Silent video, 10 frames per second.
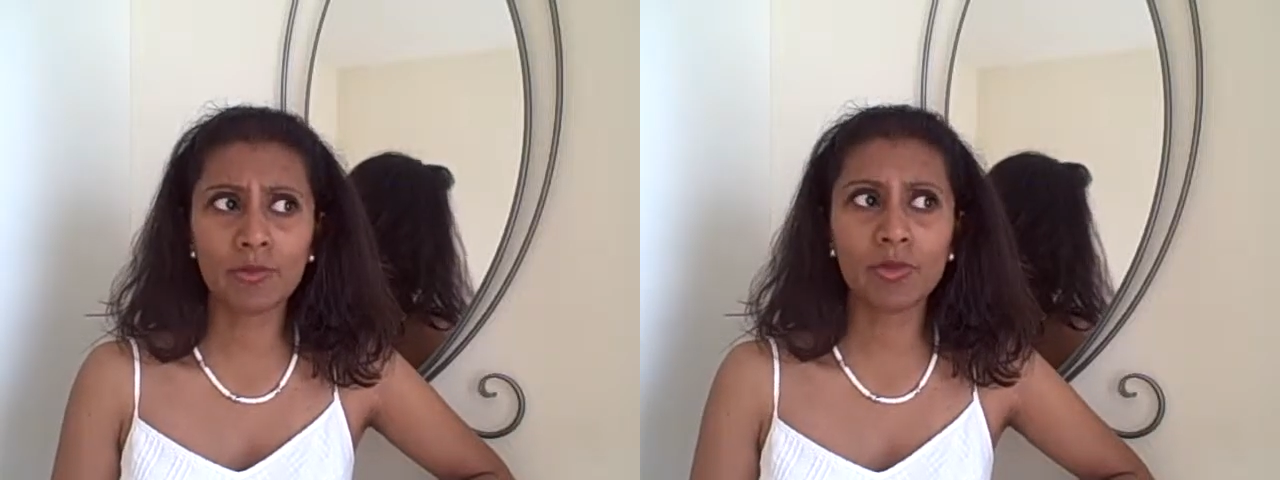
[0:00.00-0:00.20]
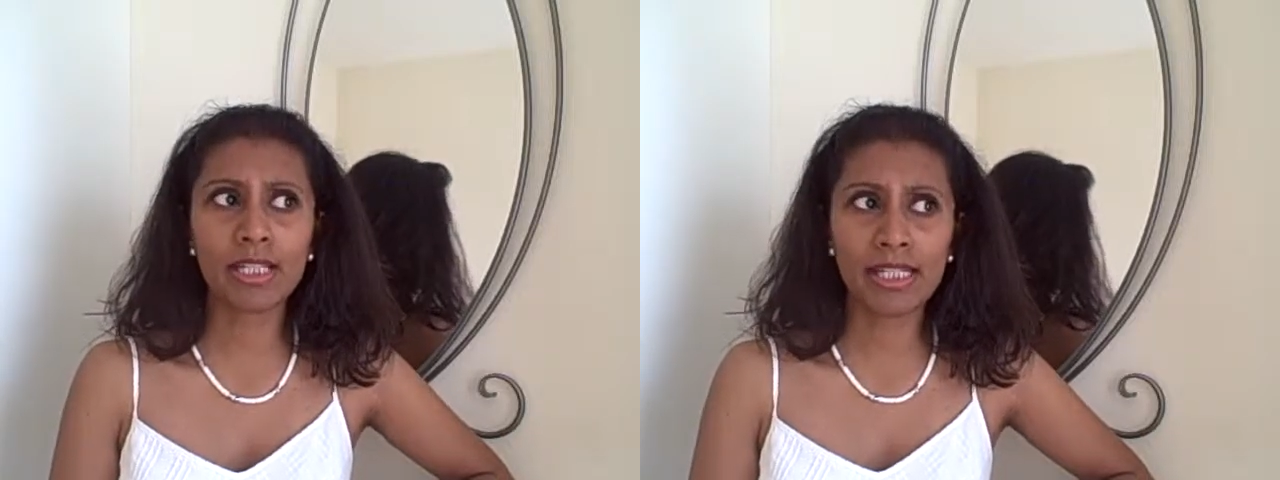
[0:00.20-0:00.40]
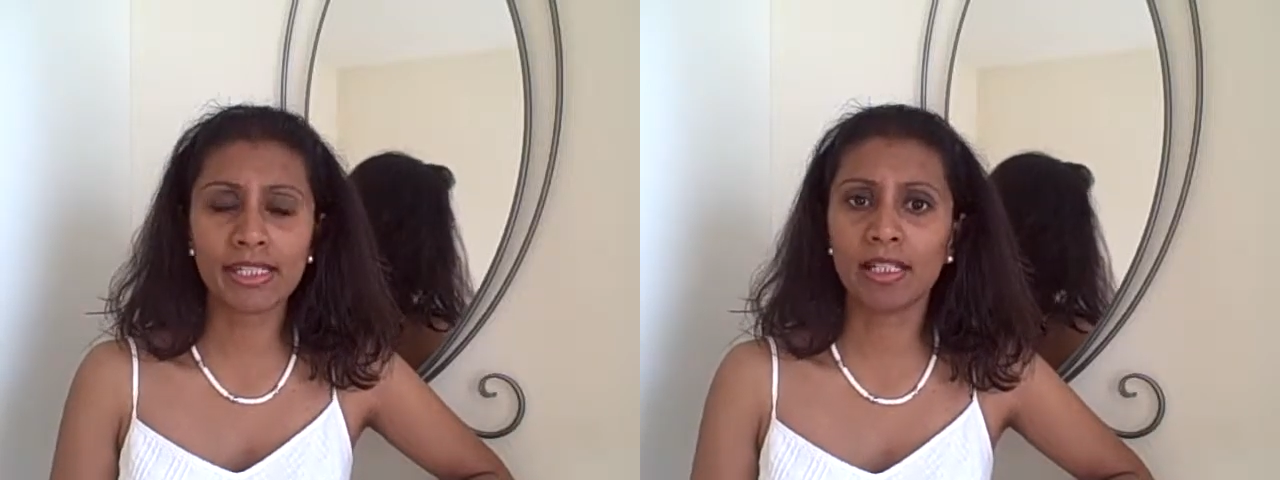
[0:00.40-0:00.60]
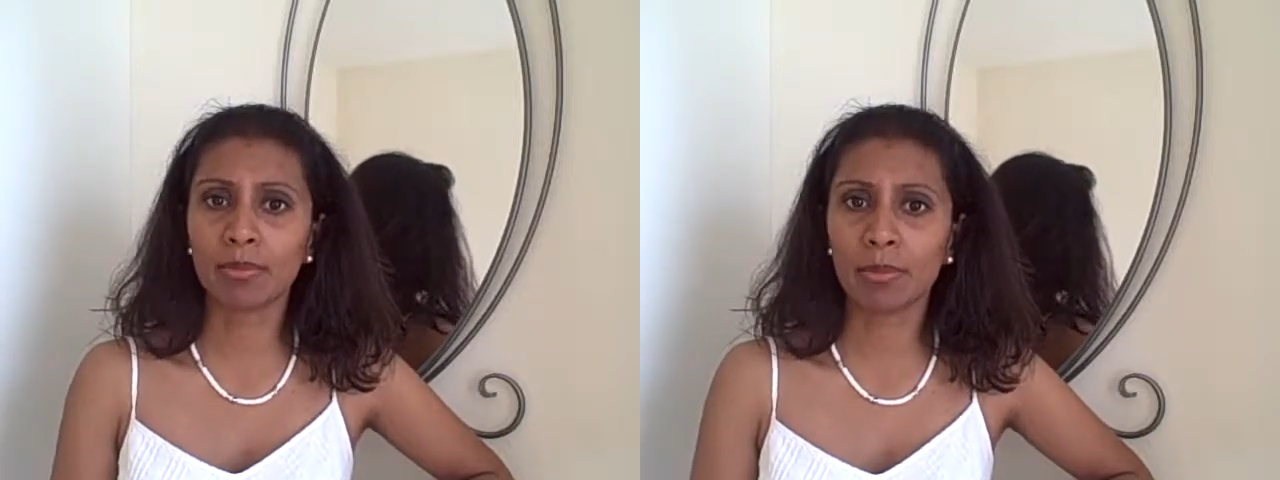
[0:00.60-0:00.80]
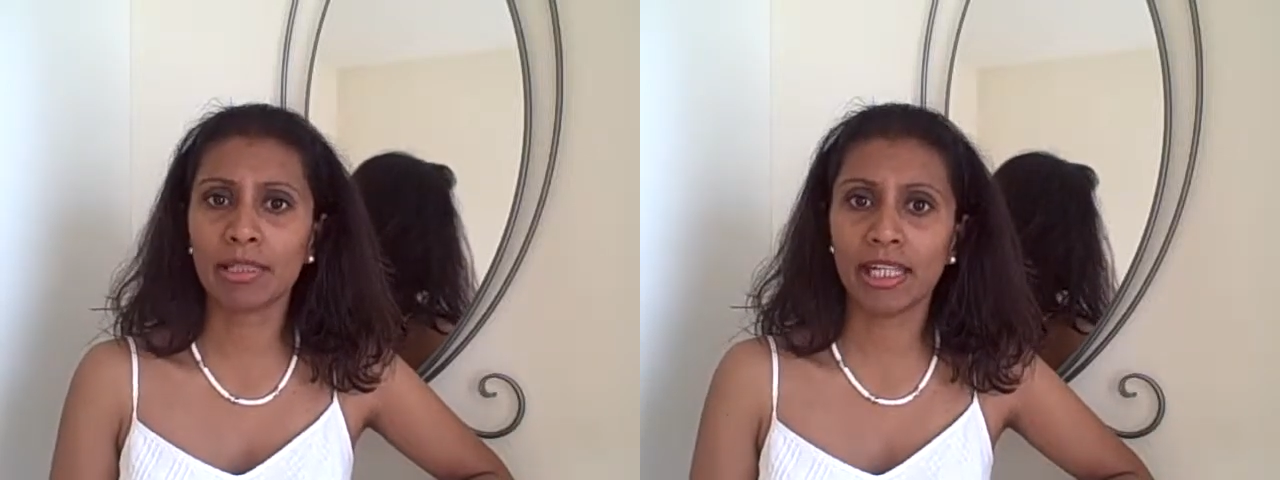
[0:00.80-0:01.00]
for
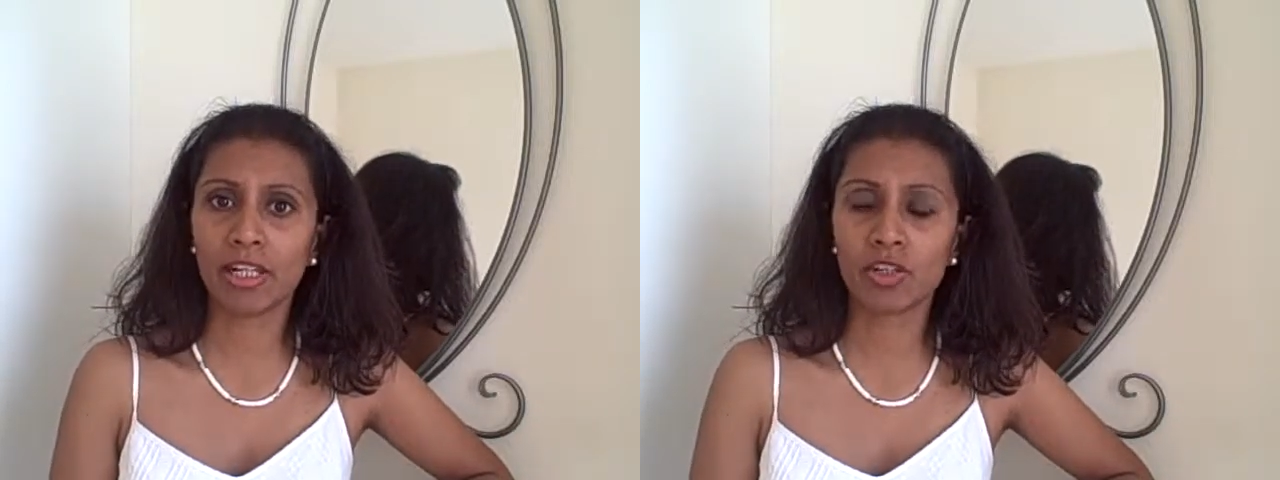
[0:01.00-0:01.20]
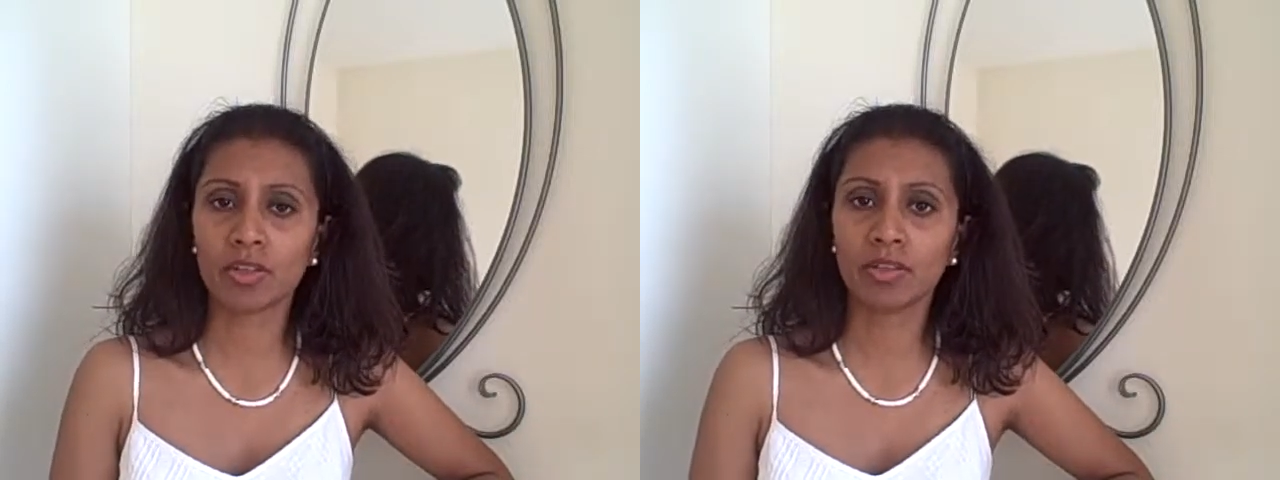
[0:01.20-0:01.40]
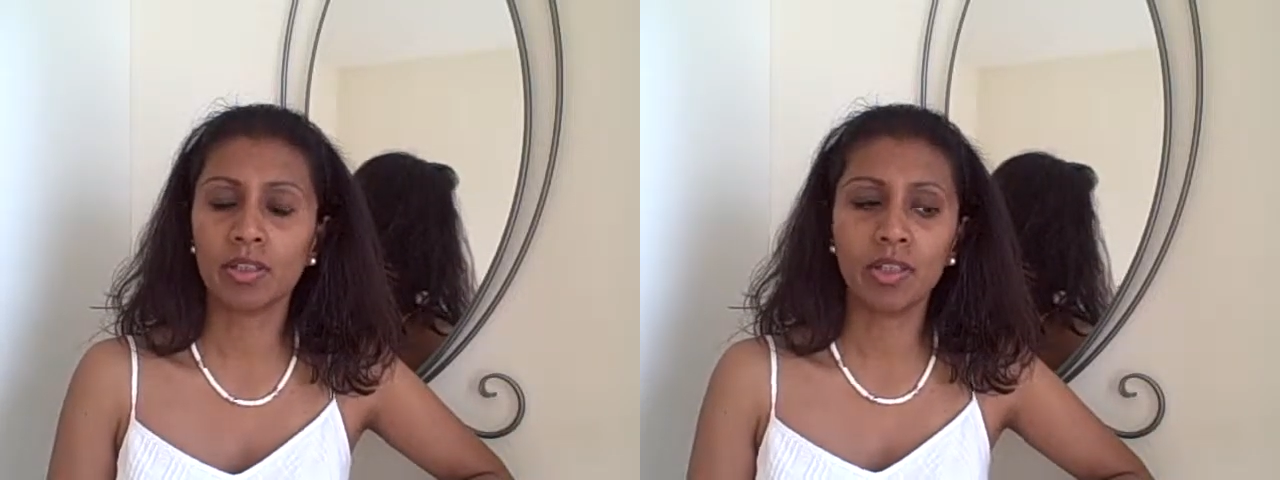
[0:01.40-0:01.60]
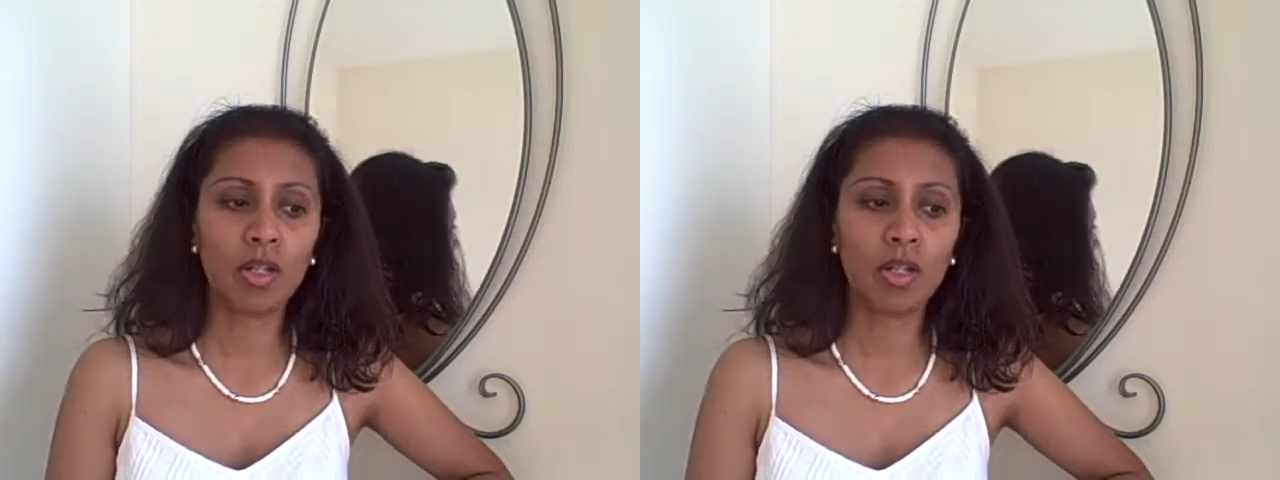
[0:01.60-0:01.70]
daytime application.